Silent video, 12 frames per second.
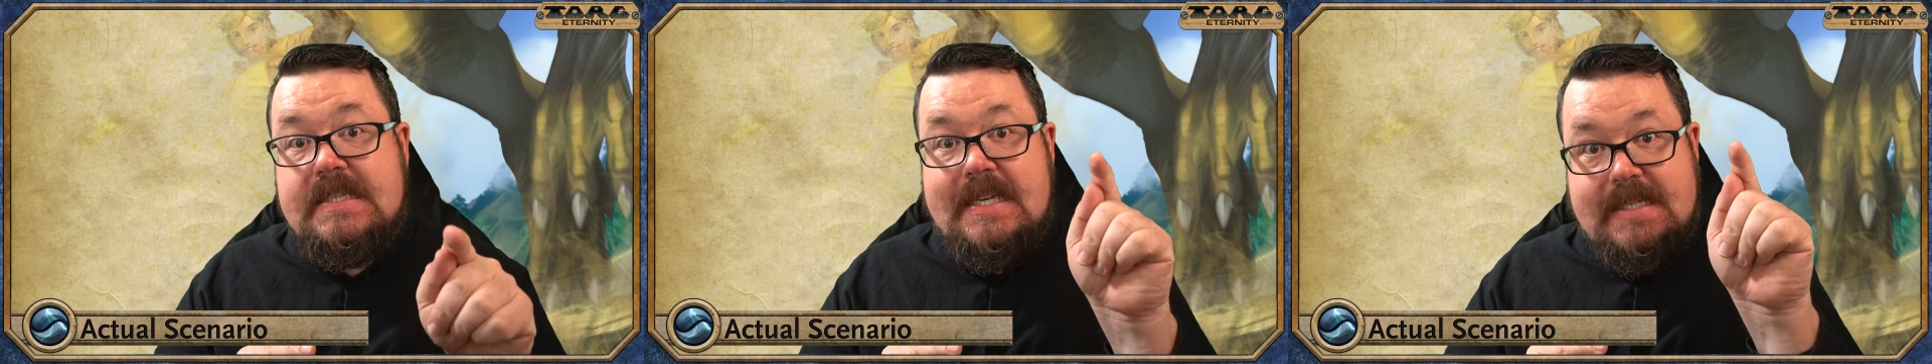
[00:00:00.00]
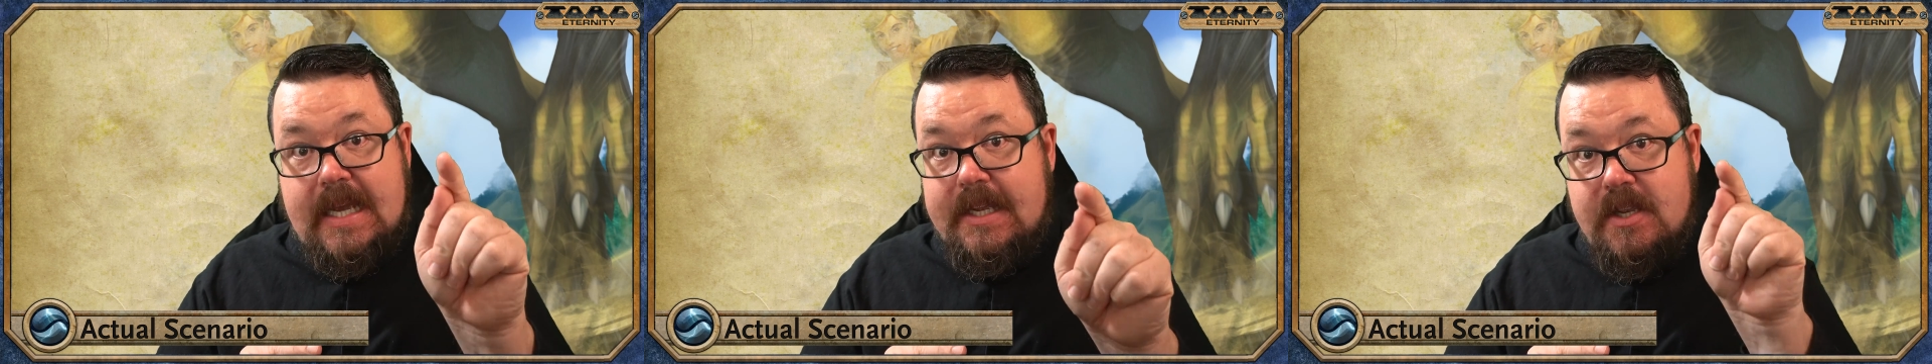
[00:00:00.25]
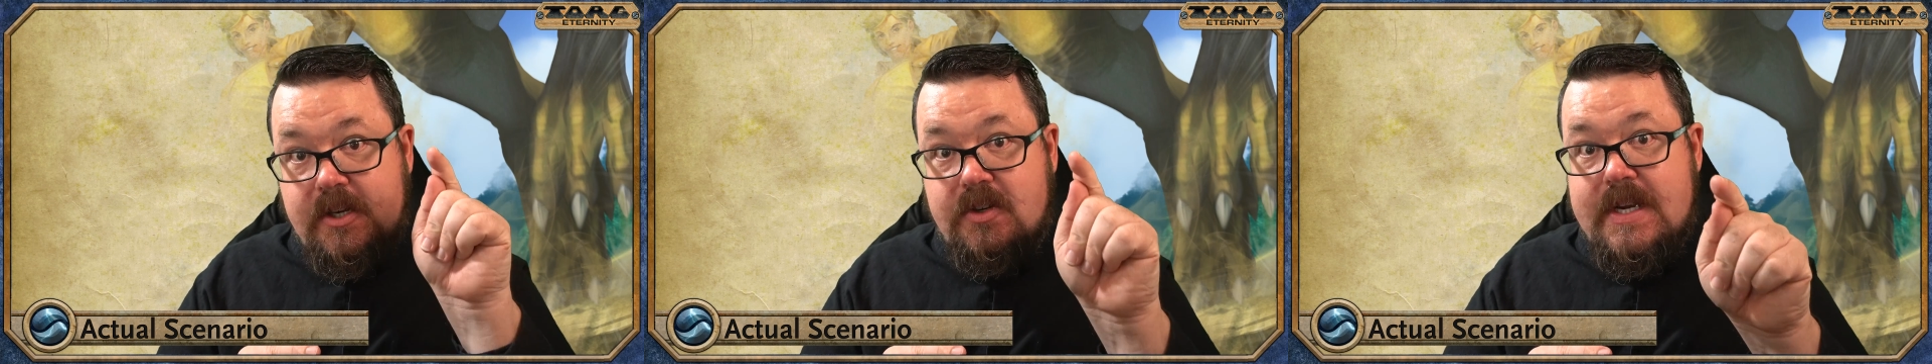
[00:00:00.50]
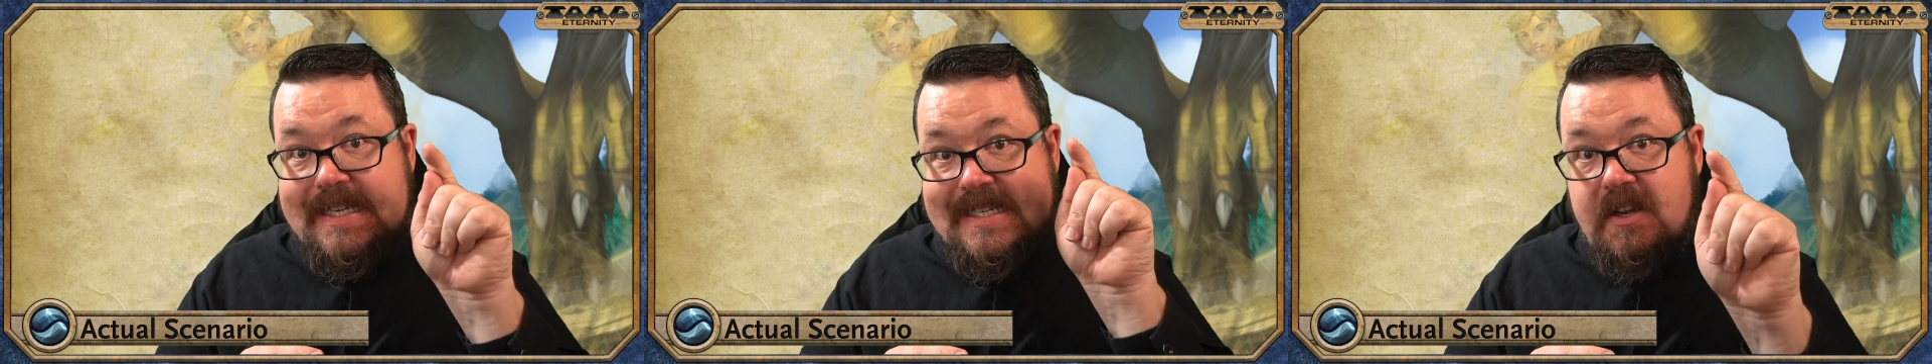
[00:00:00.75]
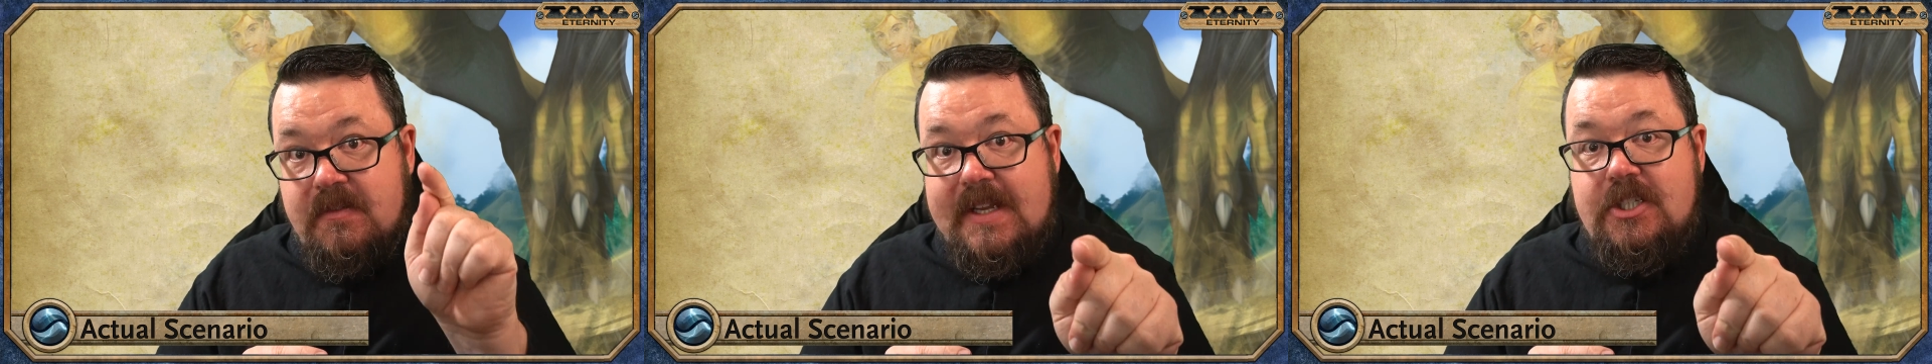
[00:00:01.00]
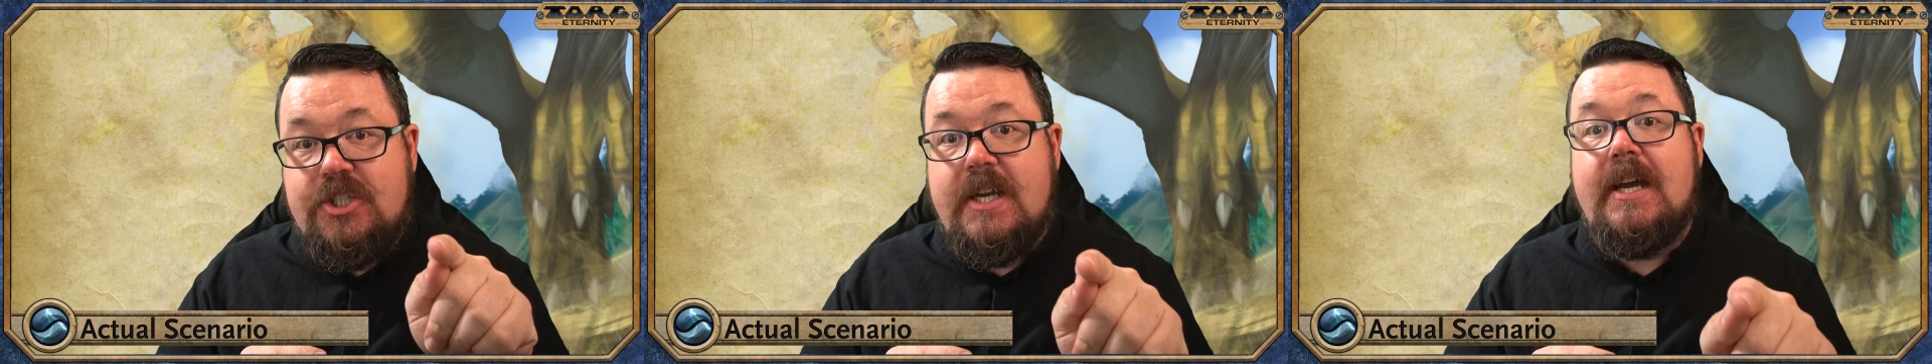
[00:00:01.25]
is how you create an
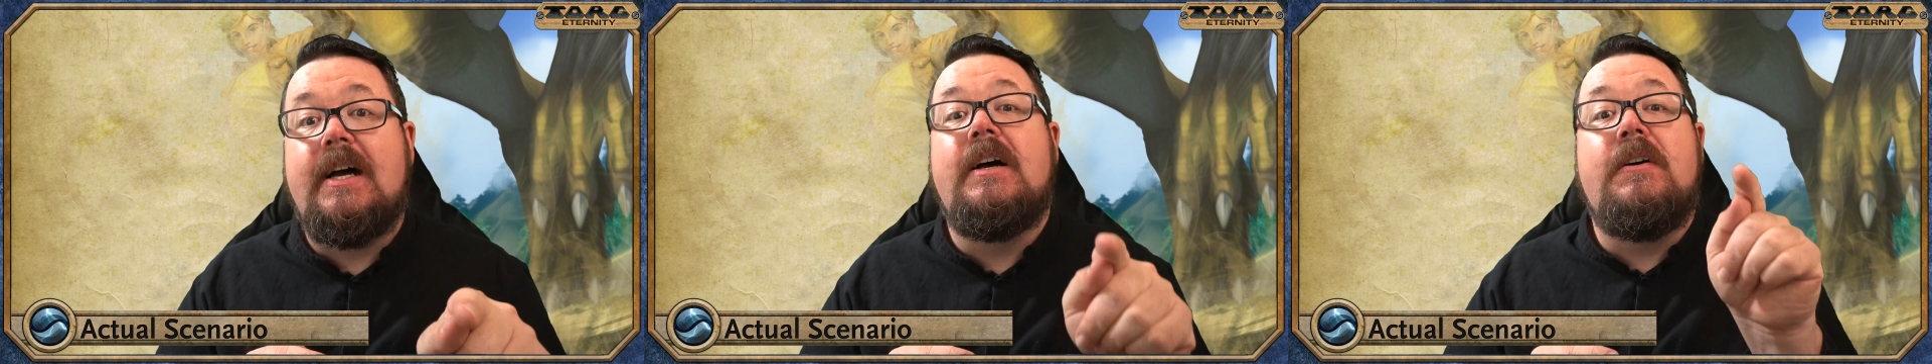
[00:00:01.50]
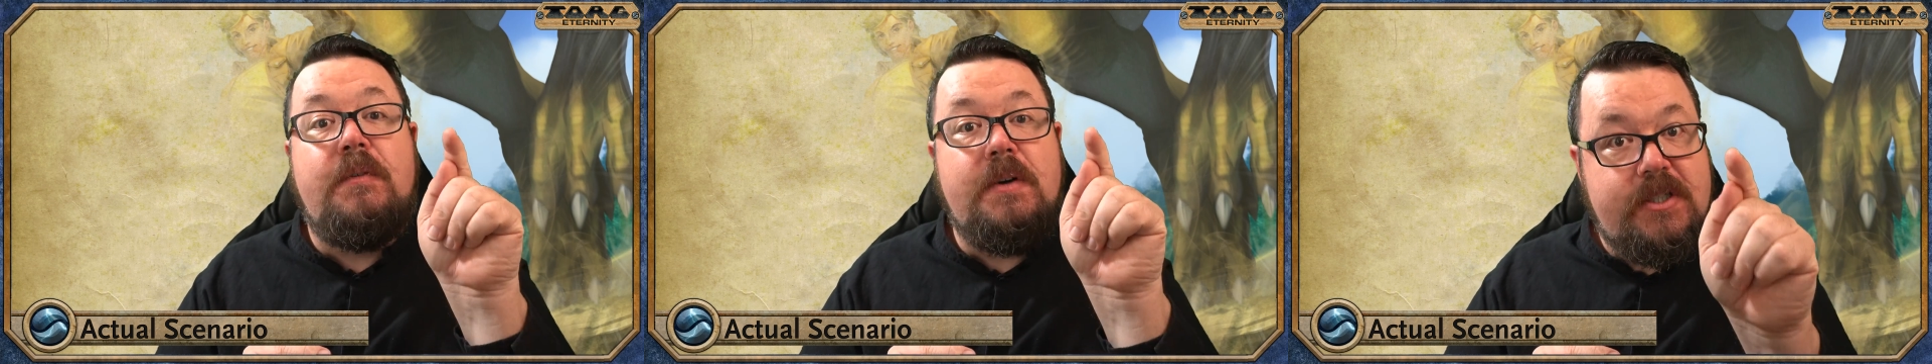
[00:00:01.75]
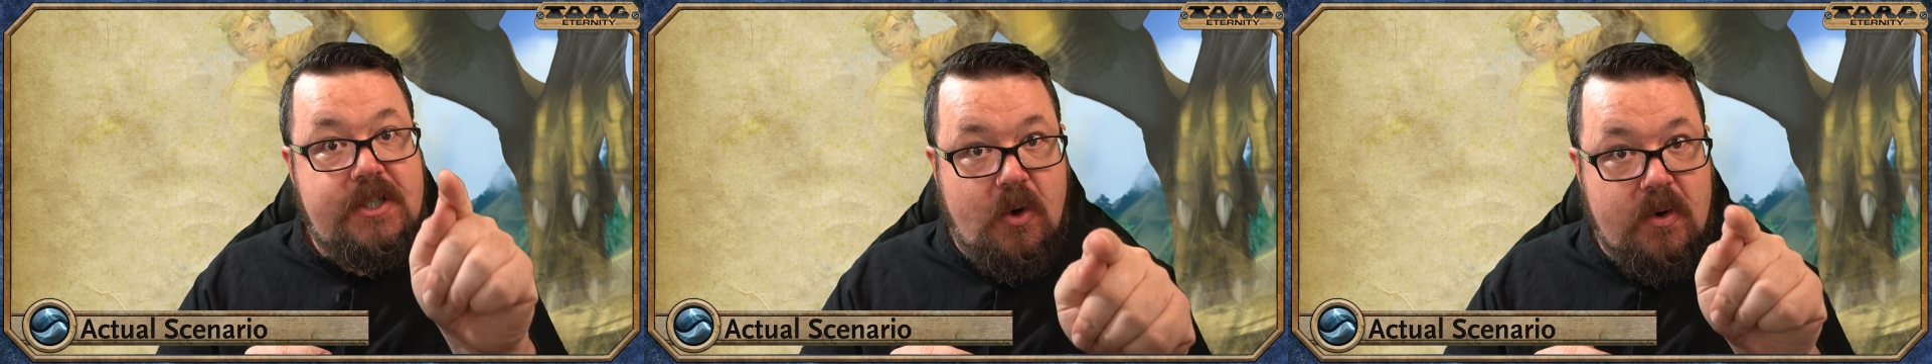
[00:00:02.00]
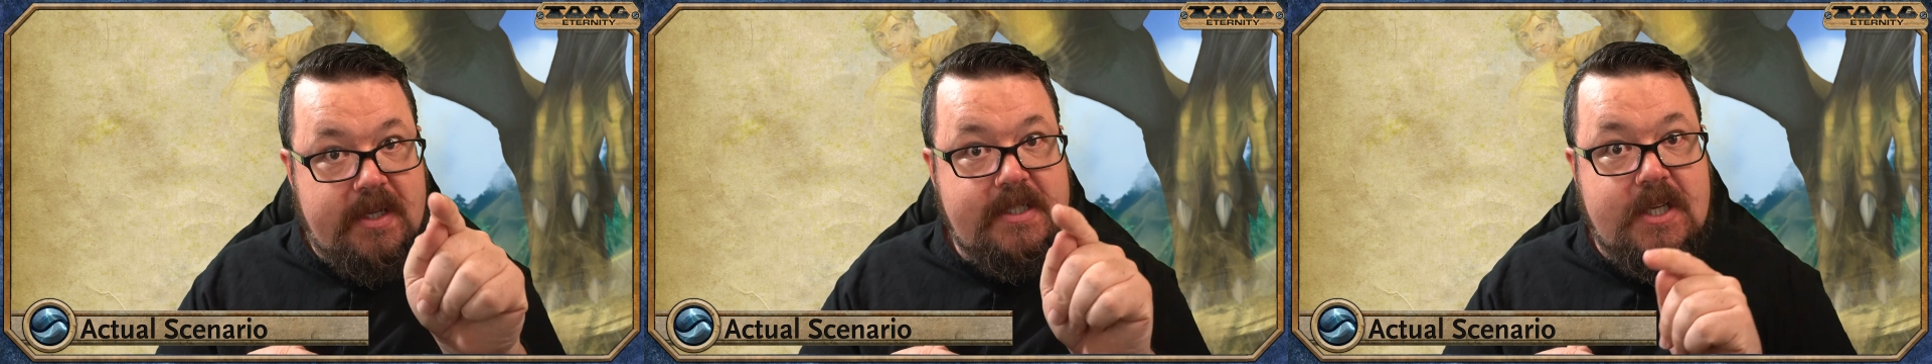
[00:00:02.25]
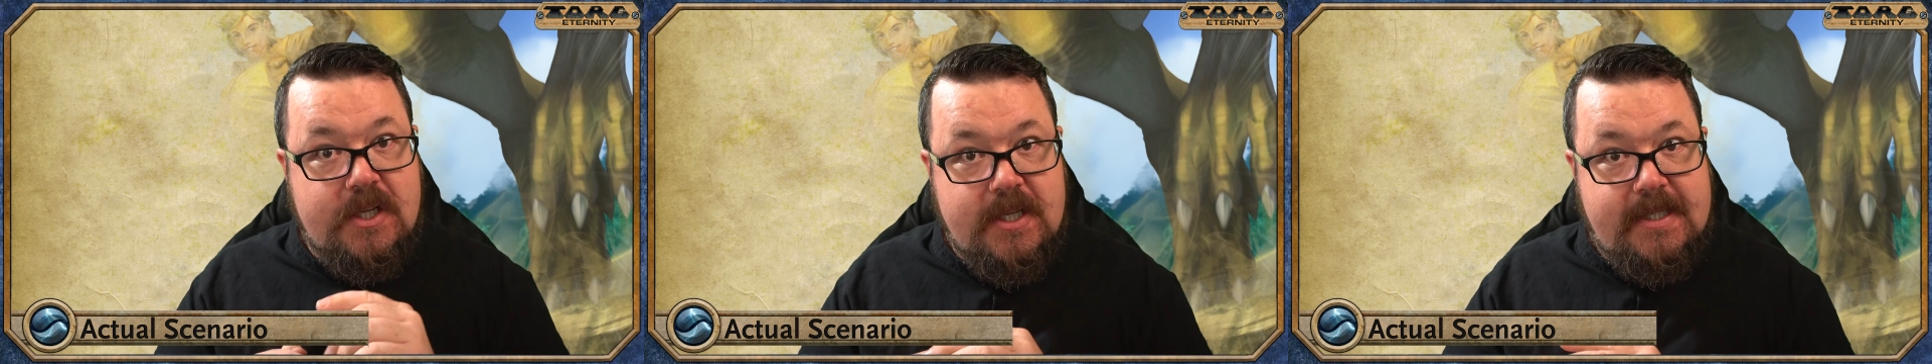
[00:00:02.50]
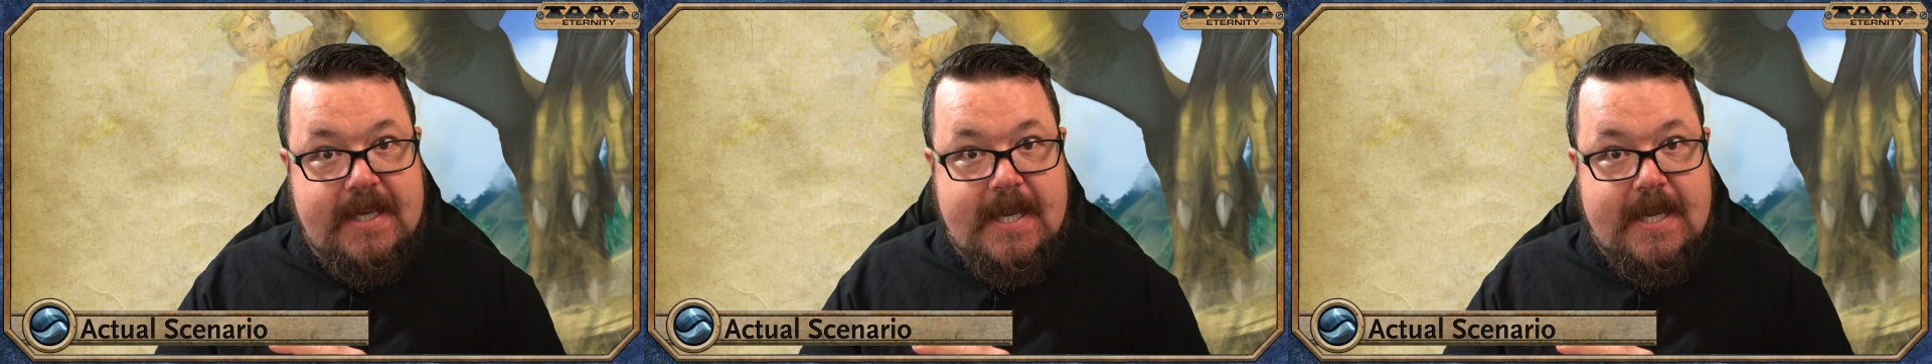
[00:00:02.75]
adventure for Torg Eternity.